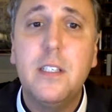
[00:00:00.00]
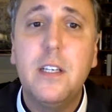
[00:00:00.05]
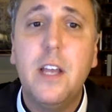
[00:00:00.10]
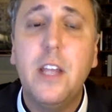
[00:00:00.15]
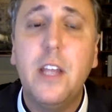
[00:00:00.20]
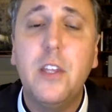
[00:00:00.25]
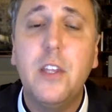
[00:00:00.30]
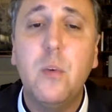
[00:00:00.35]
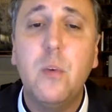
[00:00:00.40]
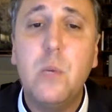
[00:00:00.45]

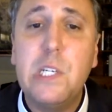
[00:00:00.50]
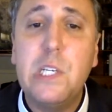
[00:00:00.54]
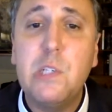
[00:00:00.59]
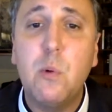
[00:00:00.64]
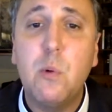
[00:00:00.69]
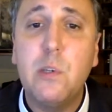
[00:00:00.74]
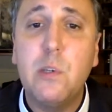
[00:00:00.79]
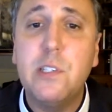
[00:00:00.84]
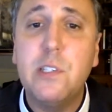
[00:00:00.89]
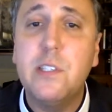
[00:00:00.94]
and the
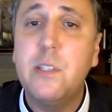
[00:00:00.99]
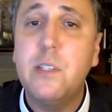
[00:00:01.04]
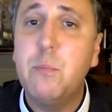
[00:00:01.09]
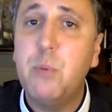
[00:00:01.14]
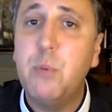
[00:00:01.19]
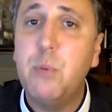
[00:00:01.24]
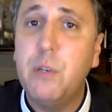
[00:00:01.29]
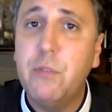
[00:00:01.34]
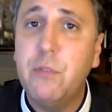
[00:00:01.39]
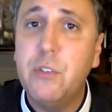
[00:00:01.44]
resources and
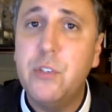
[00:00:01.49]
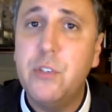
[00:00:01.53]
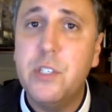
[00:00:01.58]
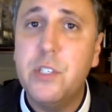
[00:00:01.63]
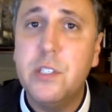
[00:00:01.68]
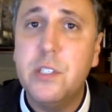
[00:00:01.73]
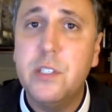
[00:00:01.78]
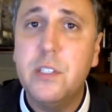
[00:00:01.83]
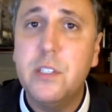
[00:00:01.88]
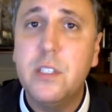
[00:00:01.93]

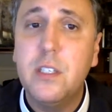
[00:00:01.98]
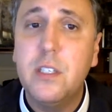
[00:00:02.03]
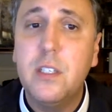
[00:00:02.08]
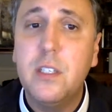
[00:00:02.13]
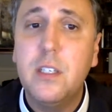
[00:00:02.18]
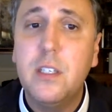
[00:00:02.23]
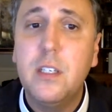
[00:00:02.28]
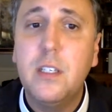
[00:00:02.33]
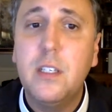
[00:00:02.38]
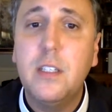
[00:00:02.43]
privileges
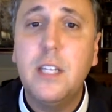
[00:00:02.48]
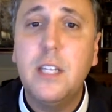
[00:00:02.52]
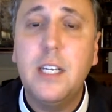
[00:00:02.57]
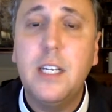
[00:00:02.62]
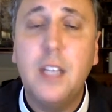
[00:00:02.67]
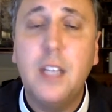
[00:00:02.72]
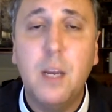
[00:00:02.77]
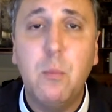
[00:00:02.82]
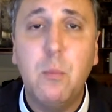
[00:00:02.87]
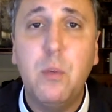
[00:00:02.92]
that
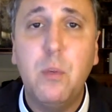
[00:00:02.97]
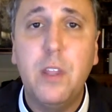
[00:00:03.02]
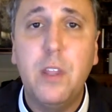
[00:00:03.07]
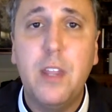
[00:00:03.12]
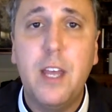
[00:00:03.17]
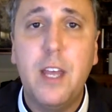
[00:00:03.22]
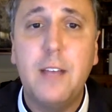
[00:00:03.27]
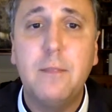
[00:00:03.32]
come with that.